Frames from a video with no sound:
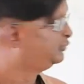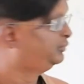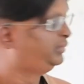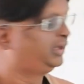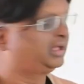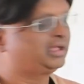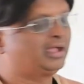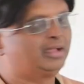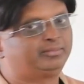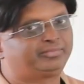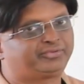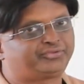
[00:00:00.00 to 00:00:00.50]

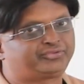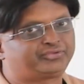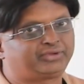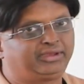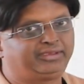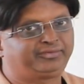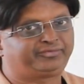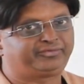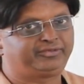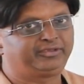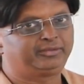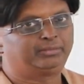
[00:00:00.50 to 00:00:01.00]
becomes
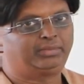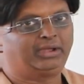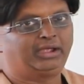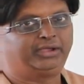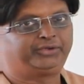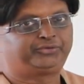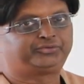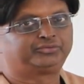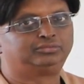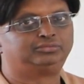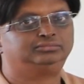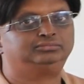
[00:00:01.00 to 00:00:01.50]
3C
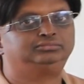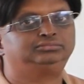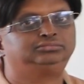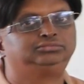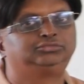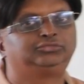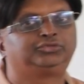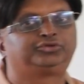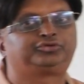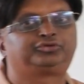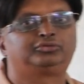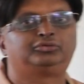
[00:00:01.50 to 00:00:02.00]
by 2.
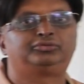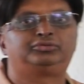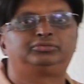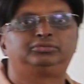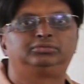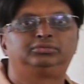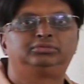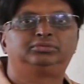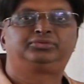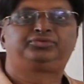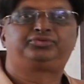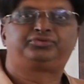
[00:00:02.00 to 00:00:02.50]

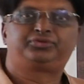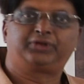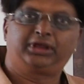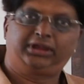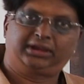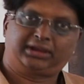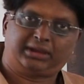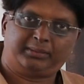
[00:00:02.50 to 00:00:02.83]
So, 3